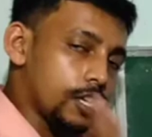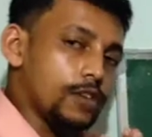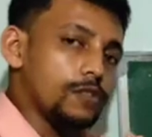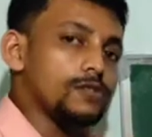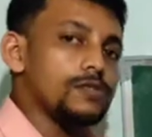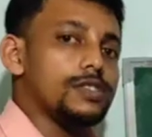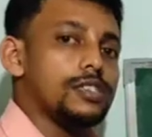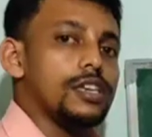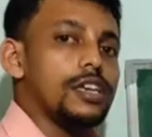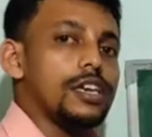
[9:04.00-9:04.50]

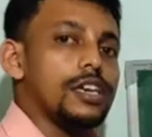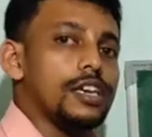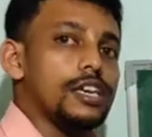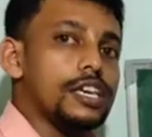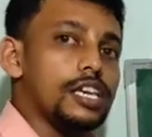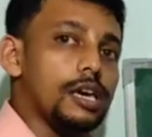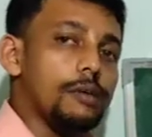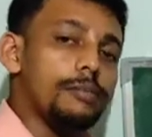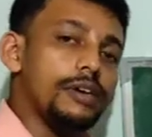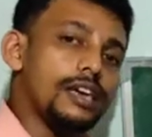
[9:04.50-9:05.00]
use the
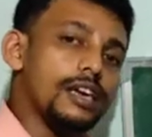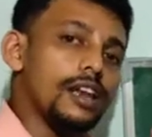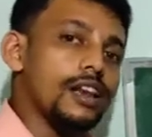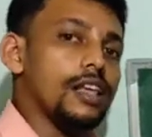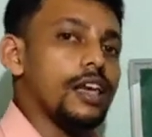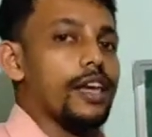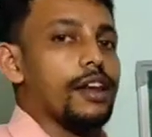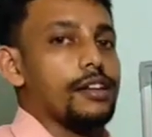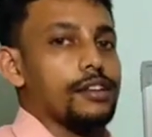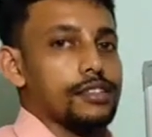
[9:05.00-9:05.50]
chemical
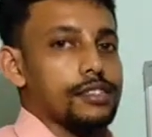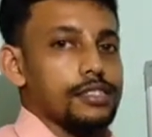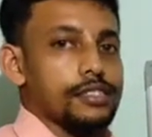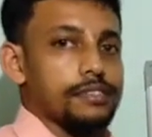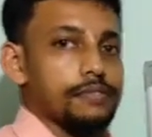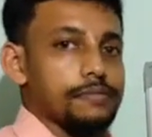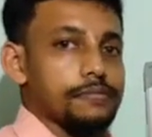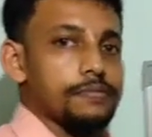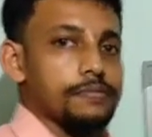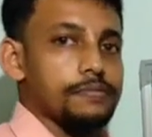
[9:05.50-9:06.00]
energy.
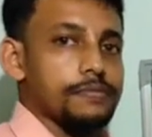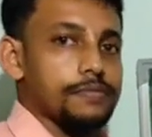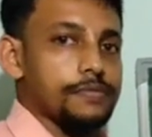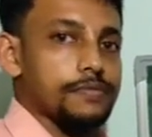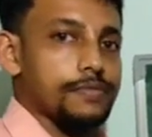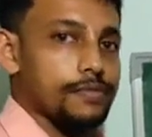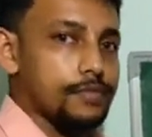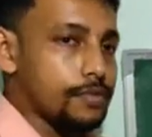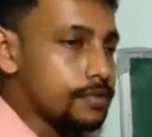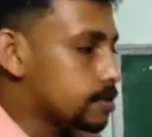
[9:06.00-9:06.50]

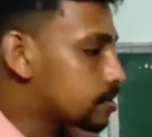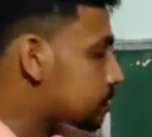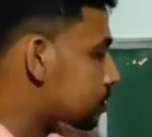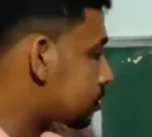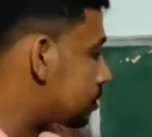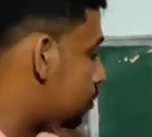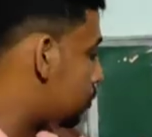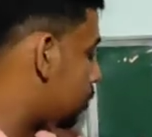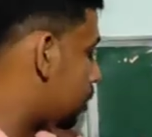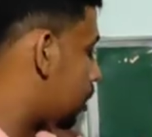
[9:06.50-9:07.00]

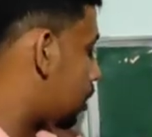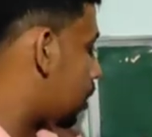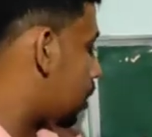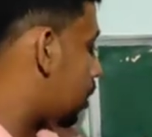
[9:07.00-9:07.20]
Okay,